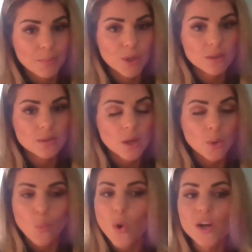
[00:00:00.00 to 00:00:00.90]
Because
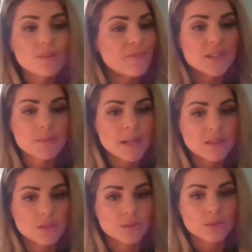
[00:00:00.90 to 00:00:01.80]
one of the
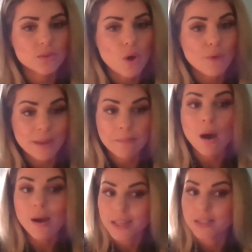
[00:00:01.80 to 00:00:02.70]
fundamentals of a
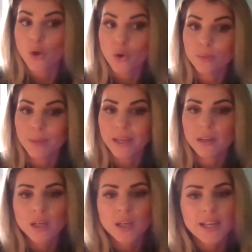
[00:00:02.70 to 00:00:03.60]
market economy